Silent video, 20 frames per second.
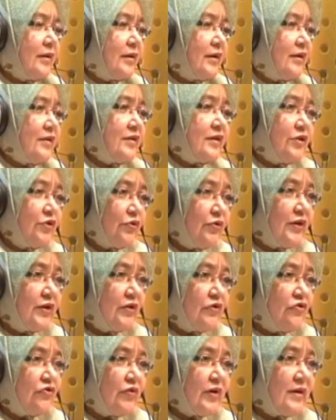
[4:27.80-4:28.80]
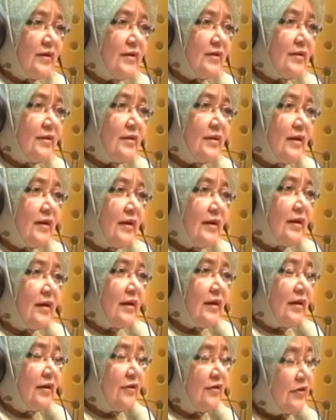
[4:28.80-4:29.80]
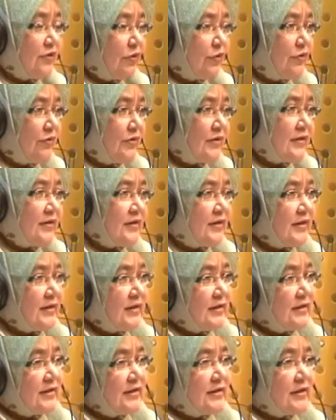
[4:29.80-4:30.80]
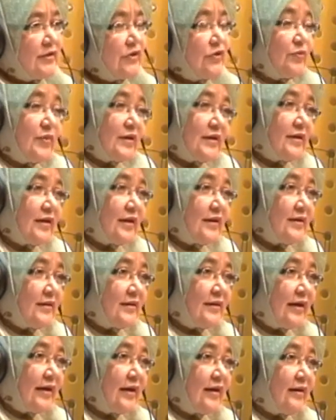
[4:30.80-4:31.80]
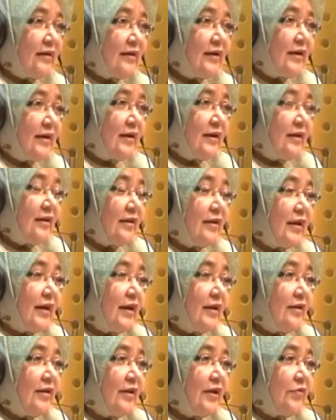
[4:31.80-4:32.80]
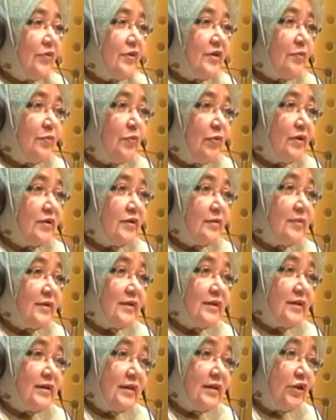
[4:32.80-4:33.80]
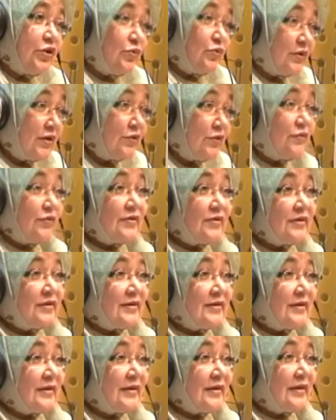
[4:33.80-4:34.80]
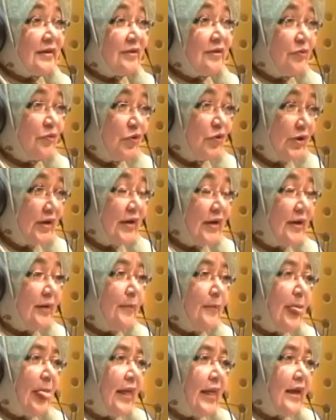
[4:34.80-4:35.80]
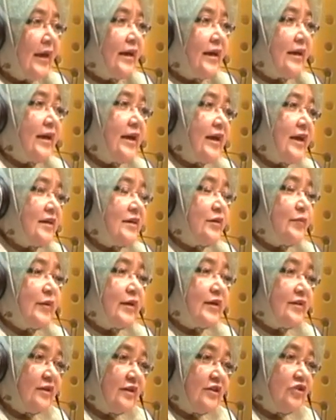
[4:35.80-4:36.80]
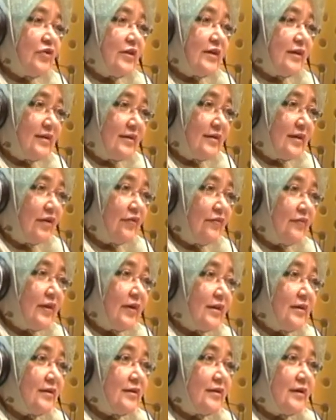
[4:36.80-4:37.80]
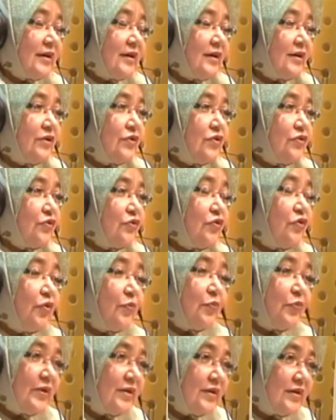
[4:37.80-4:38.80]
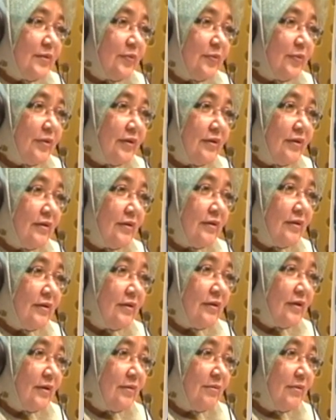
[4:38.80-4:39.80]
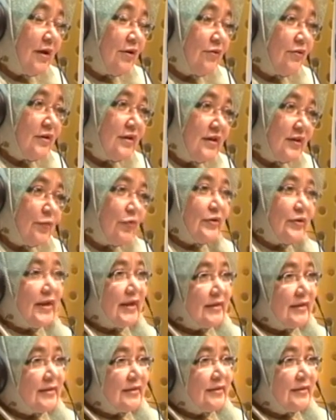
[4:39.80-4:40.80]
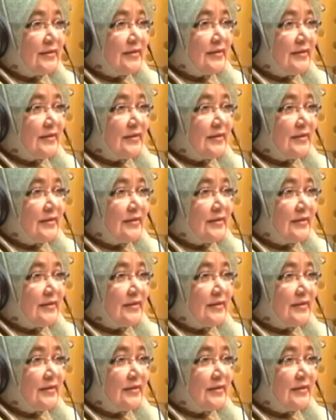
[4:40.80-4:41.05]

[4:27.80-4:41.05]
it's a unit trust. All these things you must understand that there is a possibility that you will lose. Okay. In ASB, it's actually a savings. So your principal amount is protected.